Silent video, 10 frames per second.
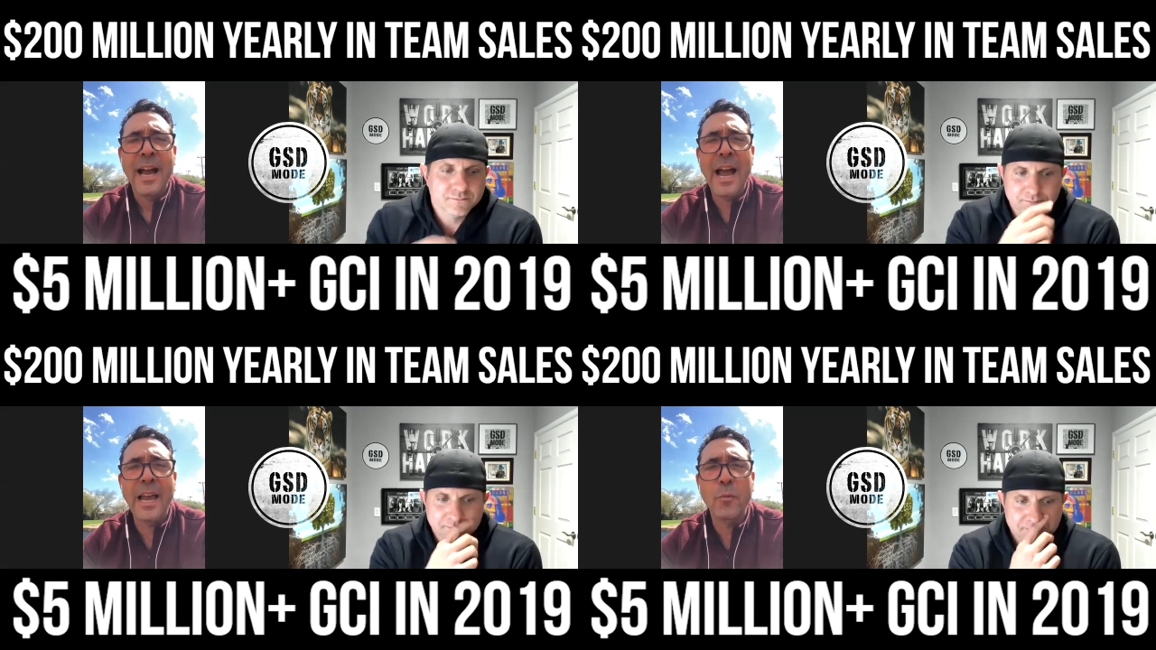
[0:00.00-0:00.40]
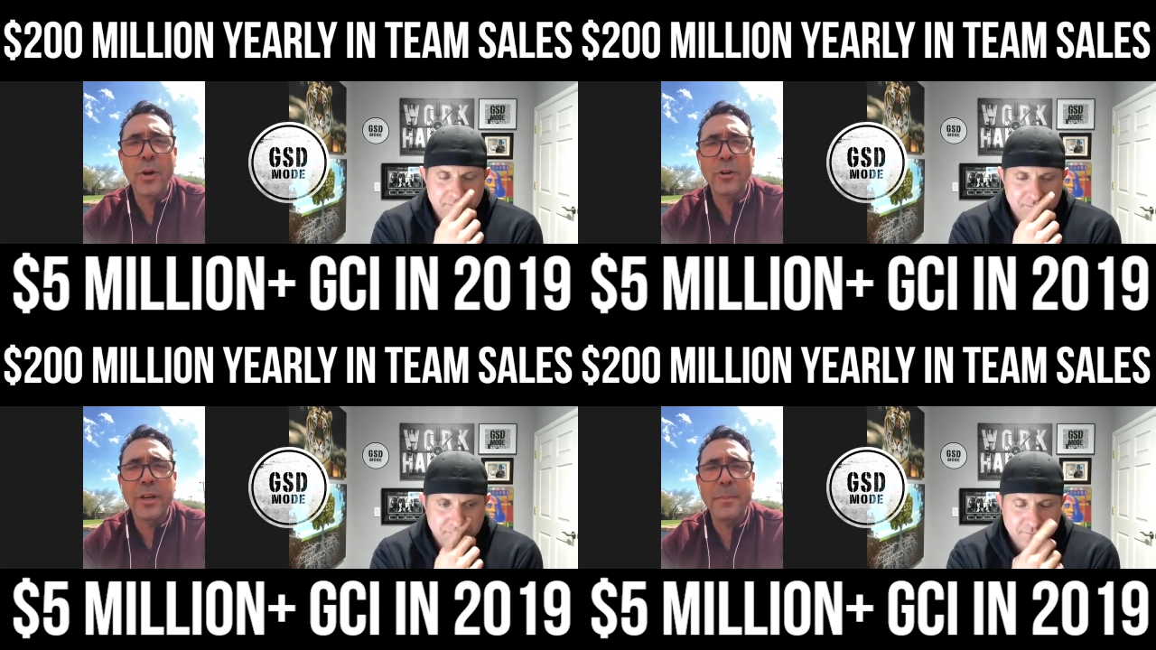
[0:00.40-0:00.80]
Speaker 1: I
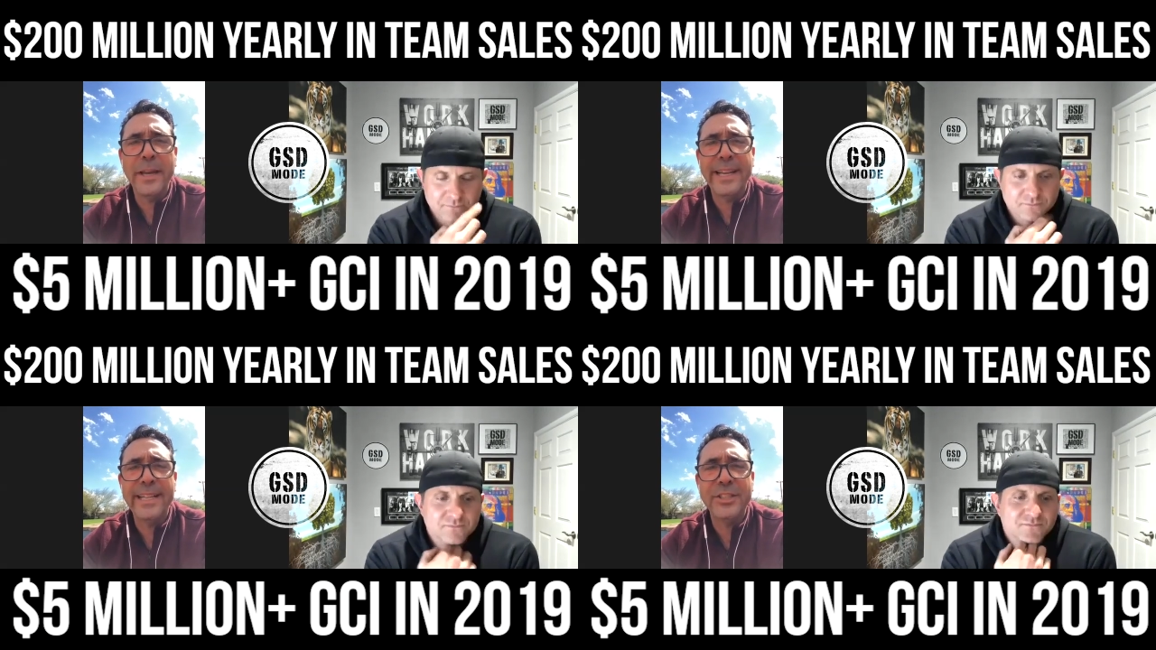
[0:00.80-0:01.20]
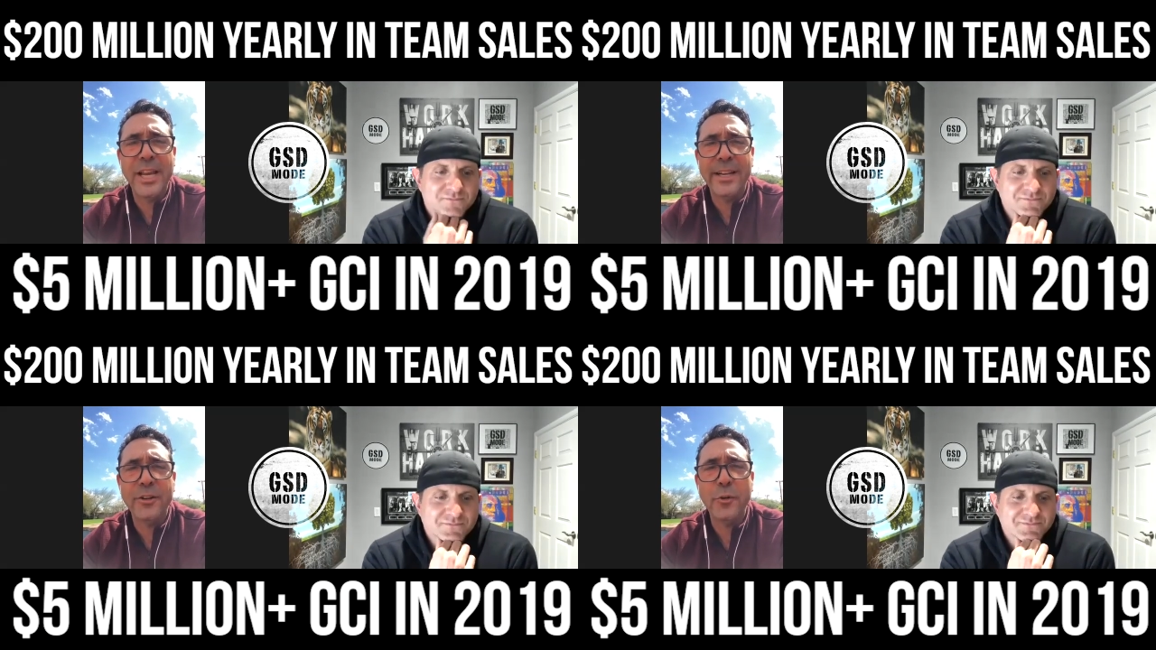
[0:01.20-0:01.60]
will commit each
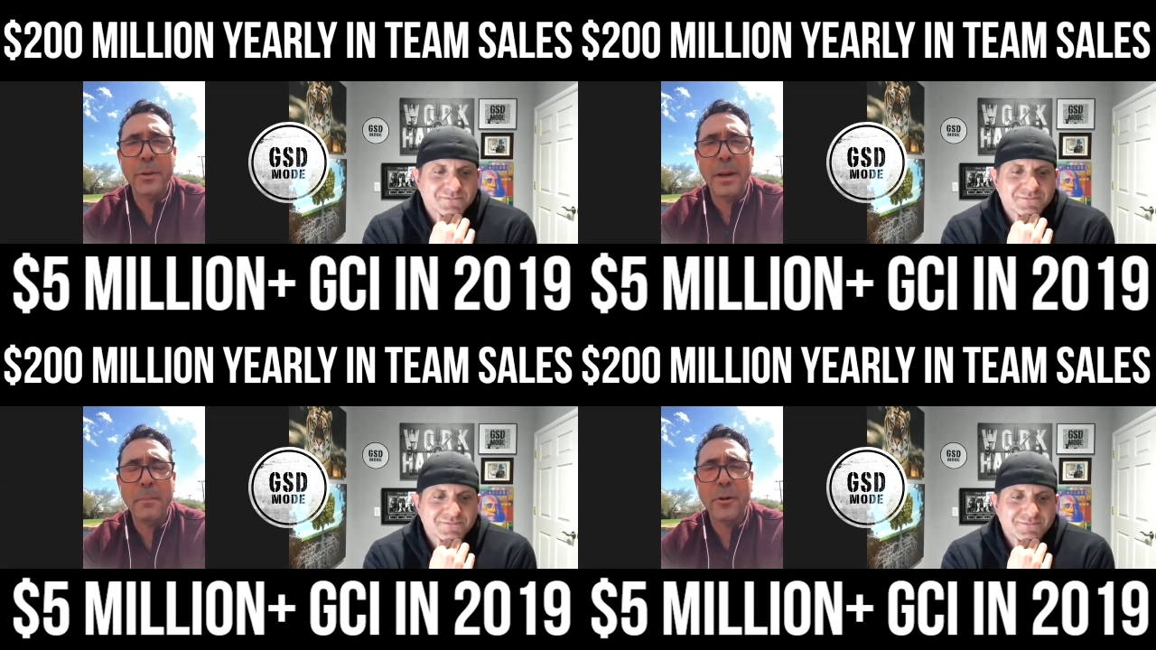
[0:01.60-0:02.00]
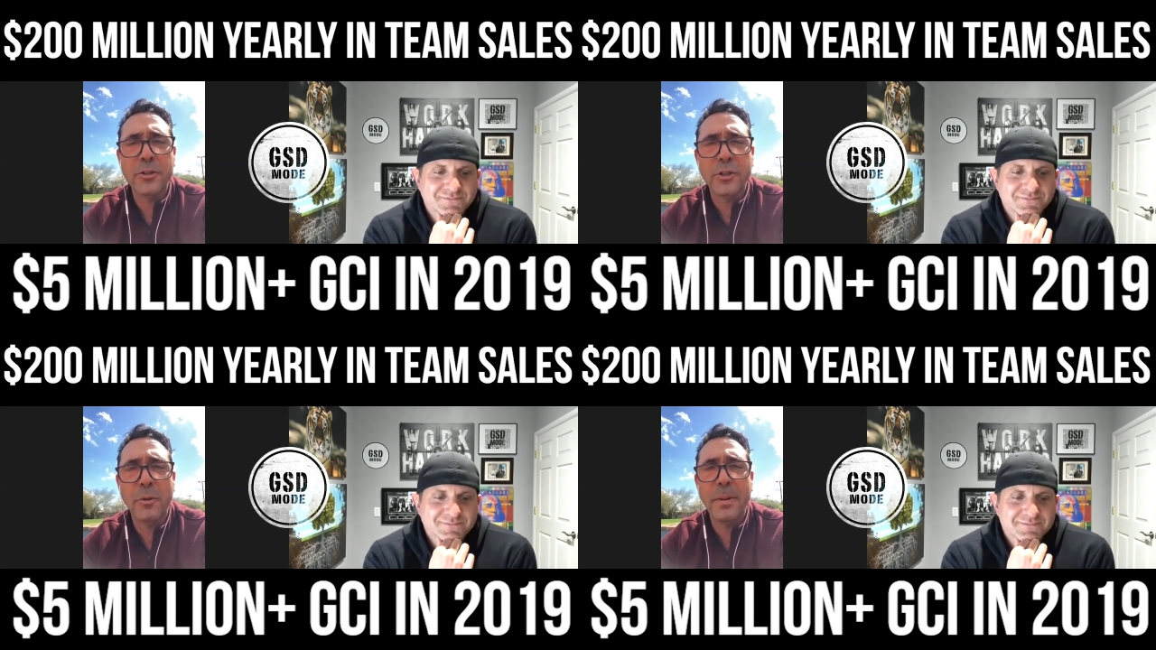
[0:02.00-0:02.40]
day to doing my
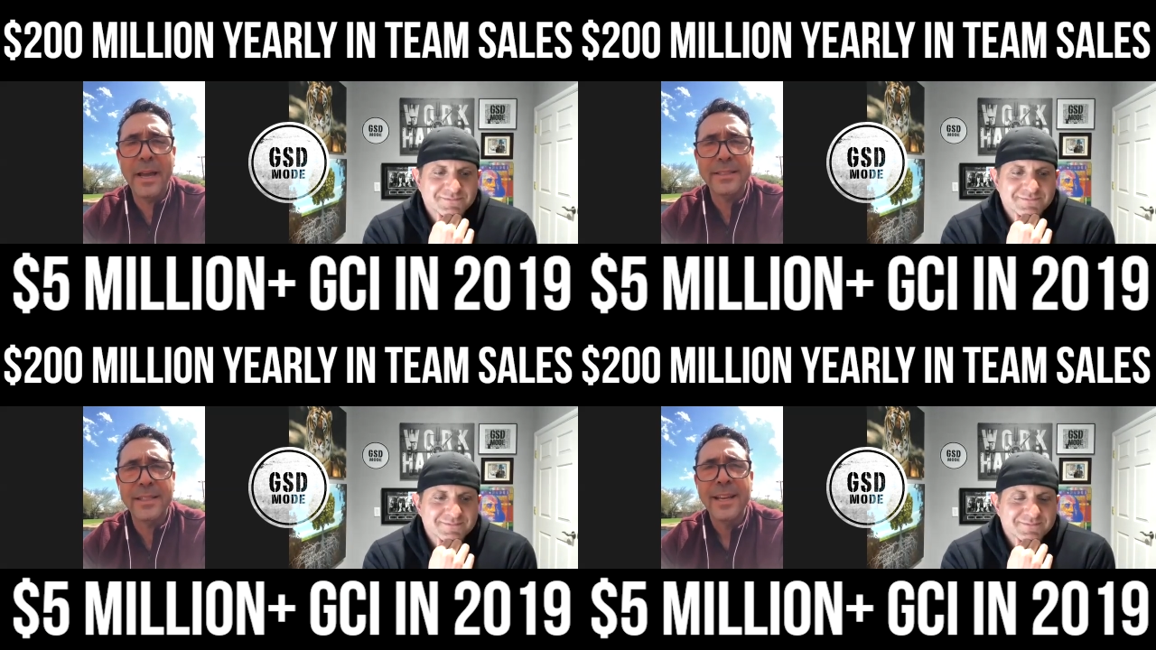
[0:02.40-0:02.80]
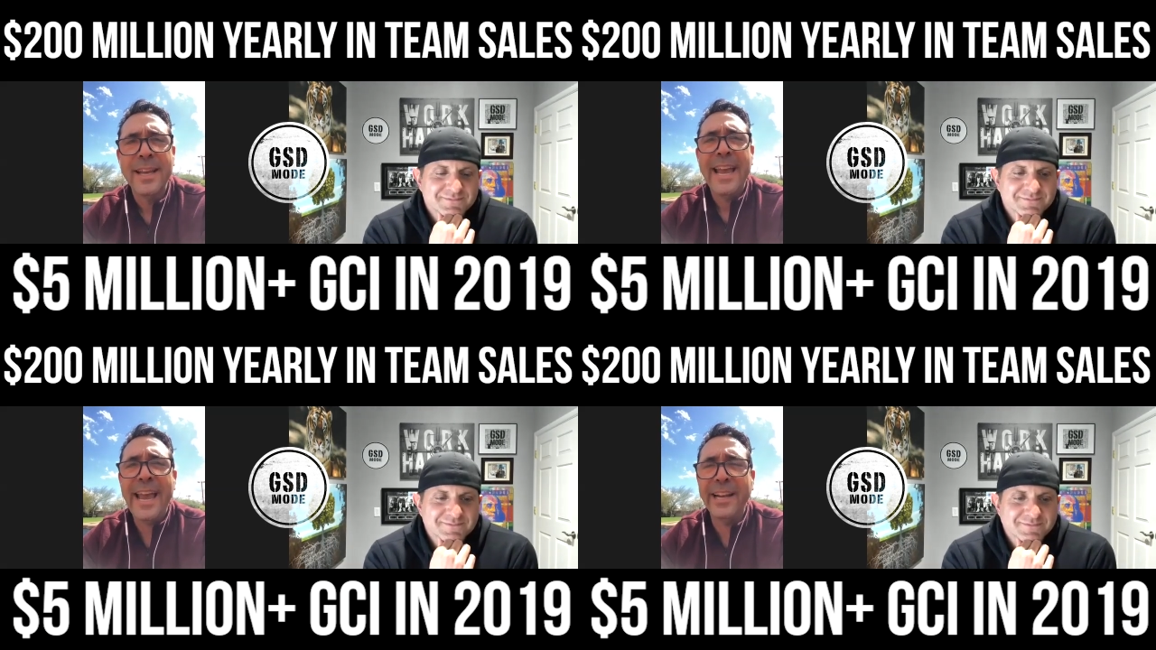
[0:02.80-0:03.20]
personal best
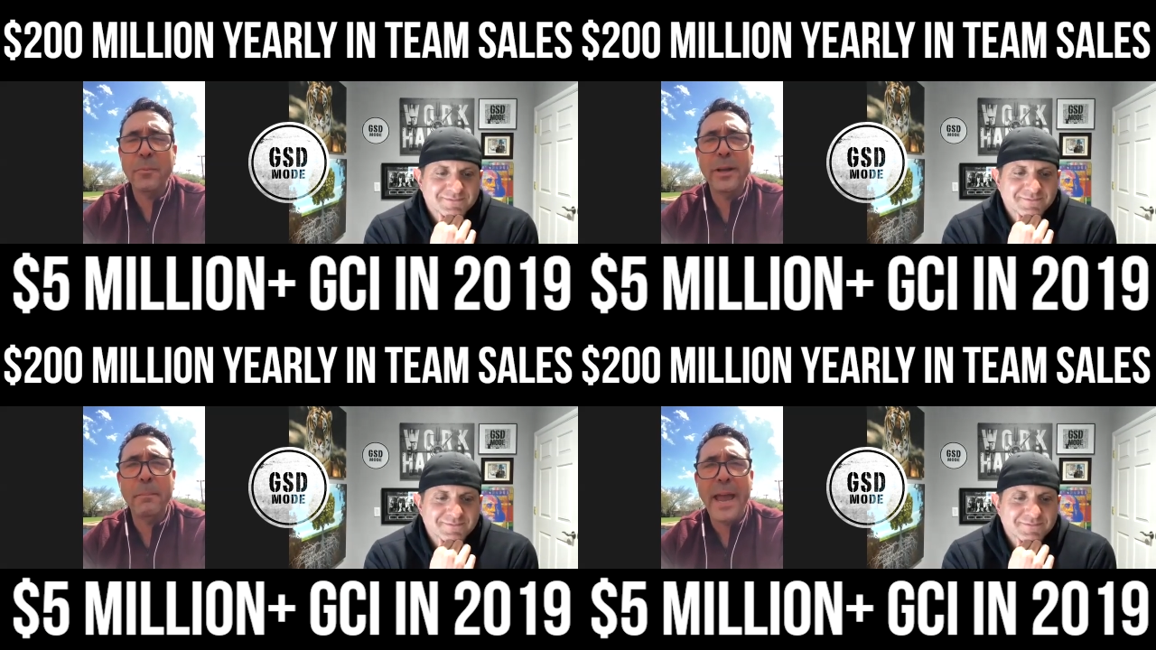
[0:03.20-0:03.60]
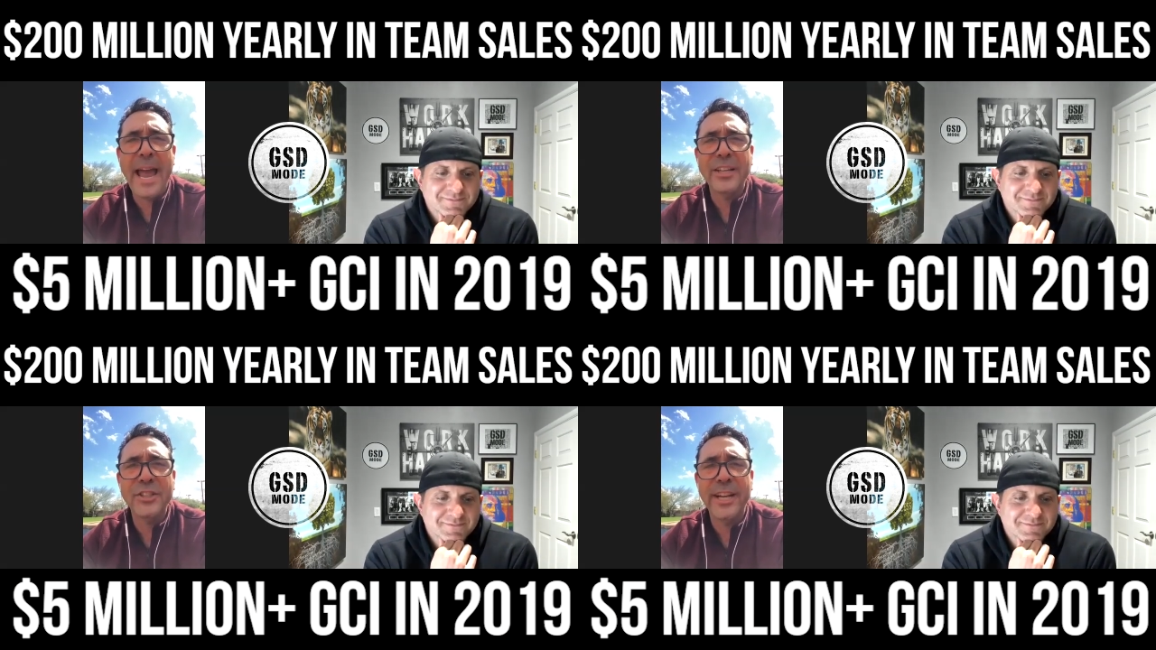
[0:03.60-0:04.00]
and to bring
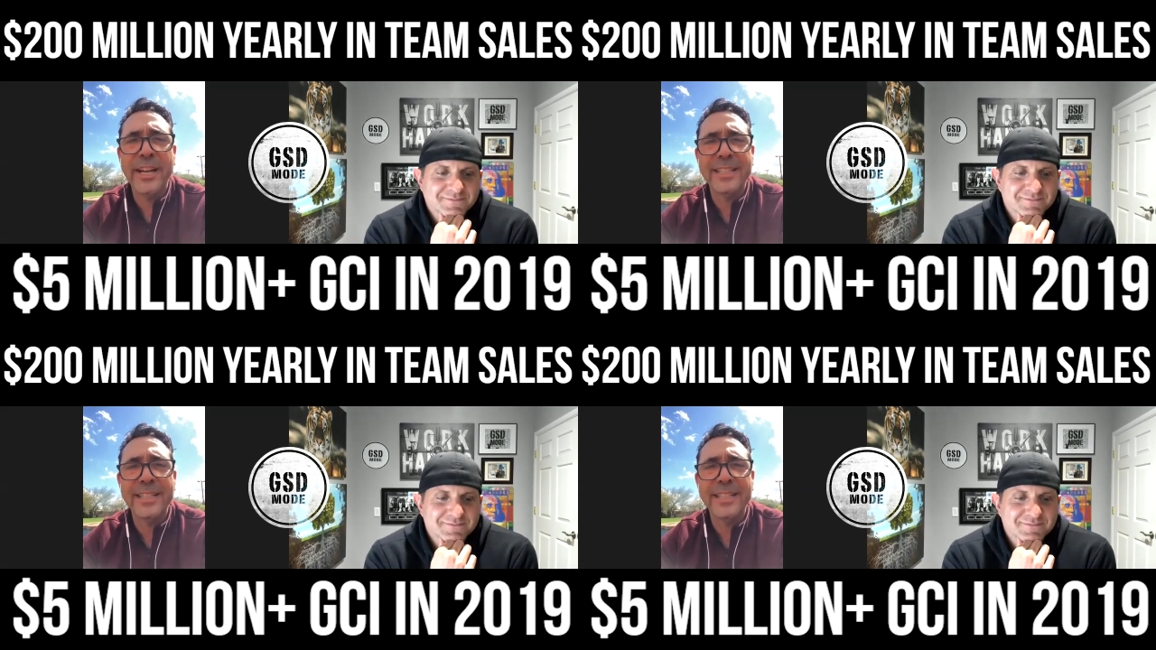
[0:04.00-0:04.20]
passion and